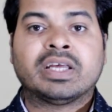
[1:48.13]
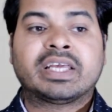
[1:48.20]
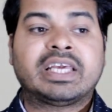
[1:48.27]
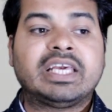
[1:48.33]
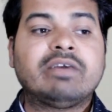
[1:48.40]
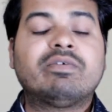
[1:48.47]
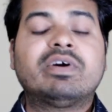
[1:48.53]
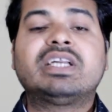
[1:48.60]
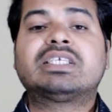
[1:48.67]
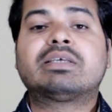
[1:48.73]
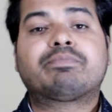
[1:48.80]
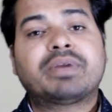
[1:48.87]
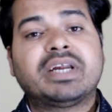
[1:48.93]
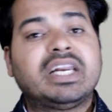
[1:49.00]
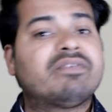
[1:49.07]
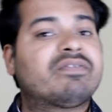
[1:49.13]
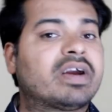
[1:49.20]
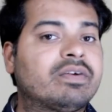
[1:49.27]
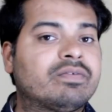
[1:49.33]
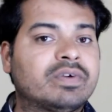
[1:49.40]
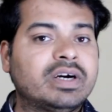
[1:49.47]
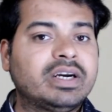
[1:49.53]
Keyword is a
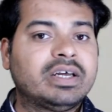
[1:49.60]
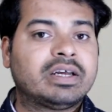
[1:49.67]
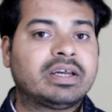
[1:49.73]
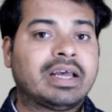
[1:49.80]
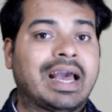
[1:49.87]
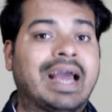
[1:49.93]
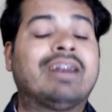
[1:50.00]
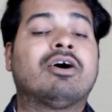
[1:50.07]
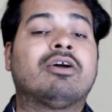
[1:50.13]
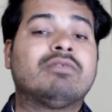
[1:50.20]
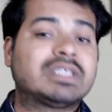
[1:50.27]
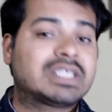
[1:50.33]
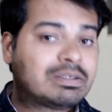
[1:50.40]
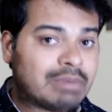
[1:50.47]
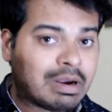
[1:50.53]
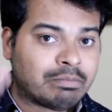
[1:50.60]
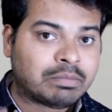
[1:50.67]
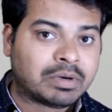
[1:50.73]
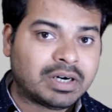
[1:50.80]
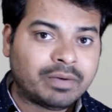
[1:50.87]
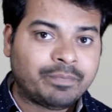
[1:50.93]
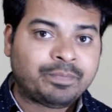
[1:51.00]
predefined word and always
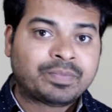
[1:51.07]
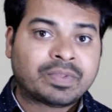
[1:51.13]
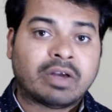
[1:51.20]
remember